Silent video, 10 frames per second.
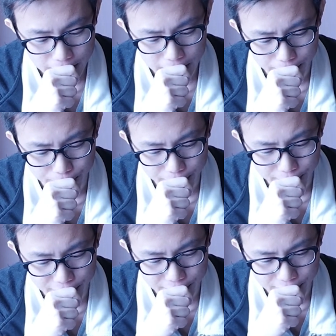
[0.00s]
think I pretty
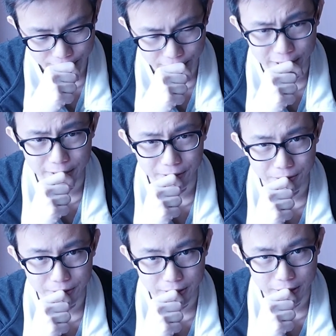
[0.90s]
much said what I need
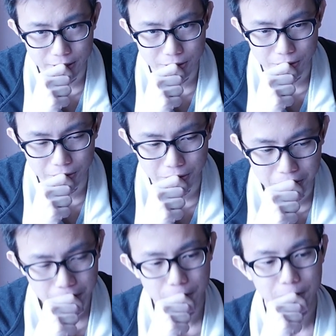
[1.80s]
to say. So
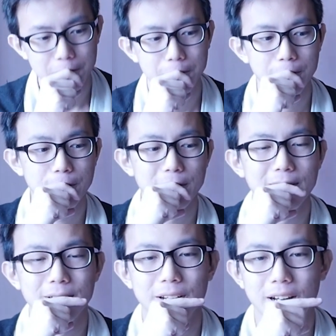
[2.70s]

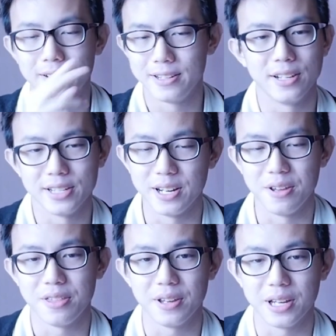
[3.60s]
unless there's
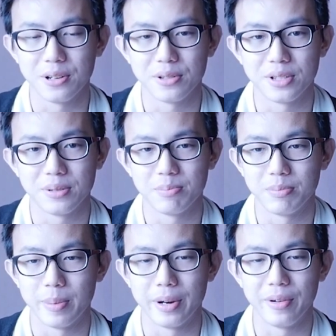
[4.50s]
anything else
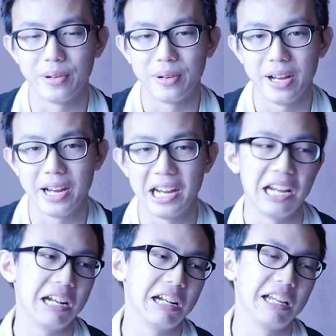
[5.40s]
I might want to
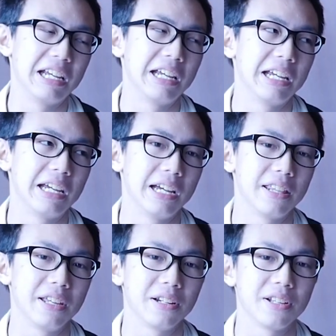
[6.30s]
add, I
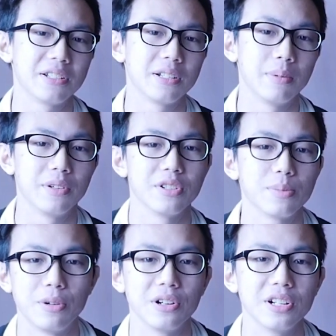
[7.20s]
think that's about the
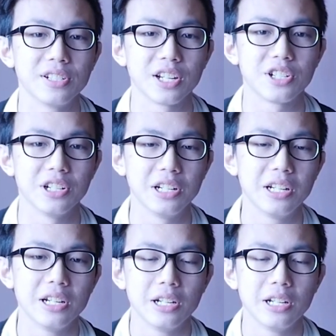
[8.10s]
spoiler section.